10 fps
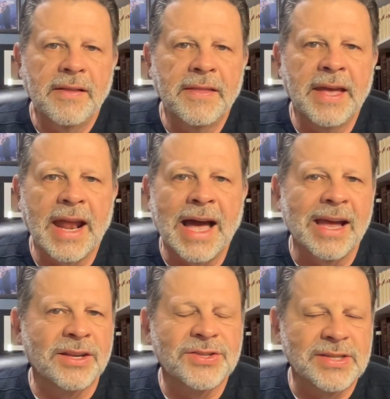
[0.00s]
that I
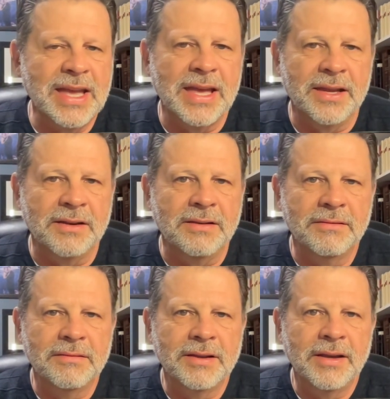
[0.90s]
ascend
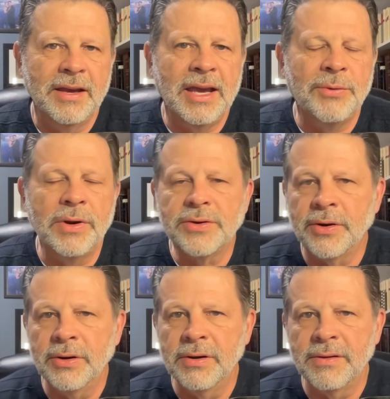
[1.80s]
and
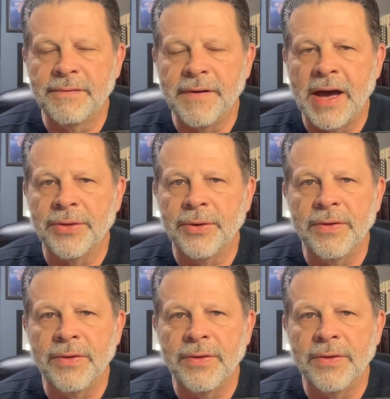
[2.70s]
return to the Father,